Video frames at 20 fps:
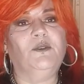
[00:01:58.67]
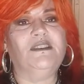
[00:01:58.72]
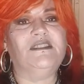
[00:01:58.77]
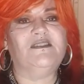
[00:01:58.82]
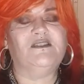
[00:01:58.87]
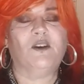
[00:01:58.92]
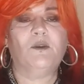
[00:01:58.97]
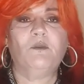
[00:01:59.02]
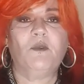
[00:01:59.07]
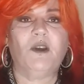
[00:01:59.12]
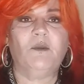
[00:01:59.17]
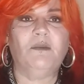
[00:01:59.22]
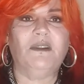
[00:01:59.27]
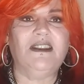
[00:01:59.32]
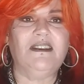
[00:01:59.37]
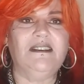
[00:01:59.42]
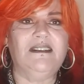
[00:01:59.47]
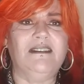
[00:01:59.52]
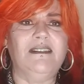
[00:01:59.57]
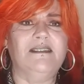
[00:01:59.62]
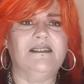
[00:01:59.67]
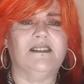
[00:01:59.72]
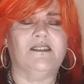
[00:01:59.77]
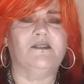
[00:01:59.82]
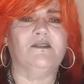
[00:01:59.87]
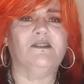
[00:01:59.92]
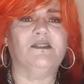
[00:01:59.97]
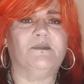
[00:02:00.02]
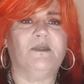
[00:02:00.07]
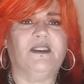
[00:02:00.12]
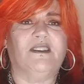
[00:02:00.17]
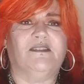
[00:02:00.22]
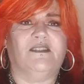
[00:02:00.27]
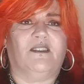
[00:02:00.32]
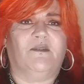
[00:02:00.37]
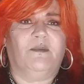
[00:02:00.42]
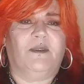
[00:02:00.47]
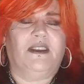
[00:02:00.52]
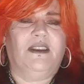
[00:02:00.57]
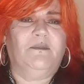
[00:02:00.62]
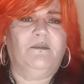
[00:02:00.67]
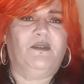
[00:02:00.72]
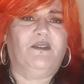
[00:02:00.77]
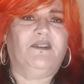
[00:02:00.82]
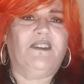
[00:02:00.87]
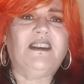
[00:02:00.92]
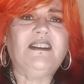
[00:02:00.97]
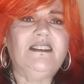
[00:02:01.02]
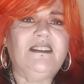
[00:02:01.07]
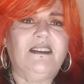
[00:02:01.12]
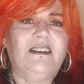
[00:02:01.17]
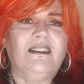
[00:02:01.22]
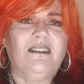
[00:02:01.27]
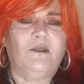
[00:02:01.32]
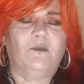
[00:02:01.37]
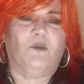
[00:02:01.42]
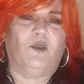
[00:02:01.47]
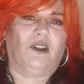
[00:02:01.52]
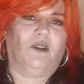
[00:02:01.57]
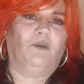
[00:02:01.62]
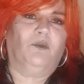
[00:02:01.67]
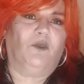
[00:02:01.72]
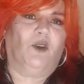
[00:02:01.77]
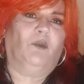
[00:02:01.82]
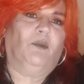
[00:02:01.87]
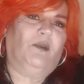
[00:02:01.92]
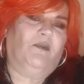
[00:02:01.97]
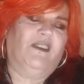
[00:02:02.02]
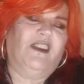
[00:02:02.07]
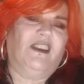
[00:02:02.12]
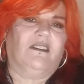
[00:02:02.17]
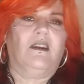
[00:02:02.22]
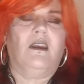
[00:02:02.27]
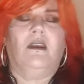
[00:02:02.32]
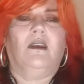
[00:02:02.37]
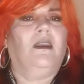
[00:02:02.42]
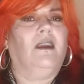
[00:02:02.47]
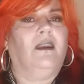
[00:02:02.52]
it's not my blending skills, because I've been perfecting that. Well, not perfect,